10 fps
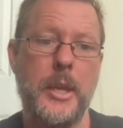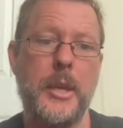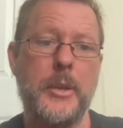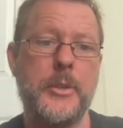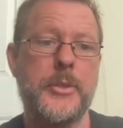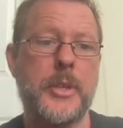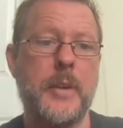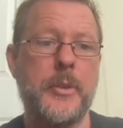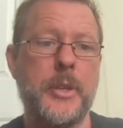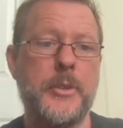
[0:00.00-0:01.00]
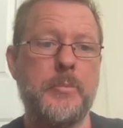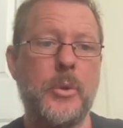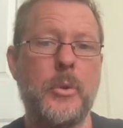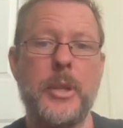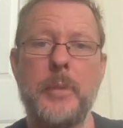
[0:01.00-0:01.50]
discover there's
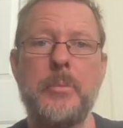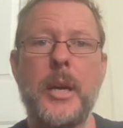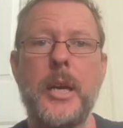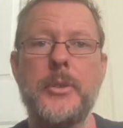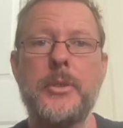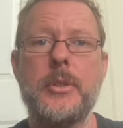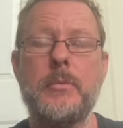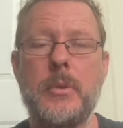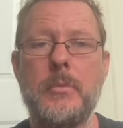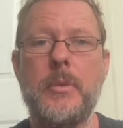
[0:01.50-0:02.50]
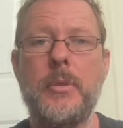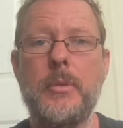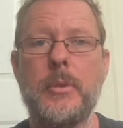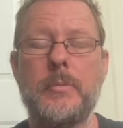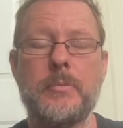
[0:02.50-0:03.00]
more in that pasture than what we thought.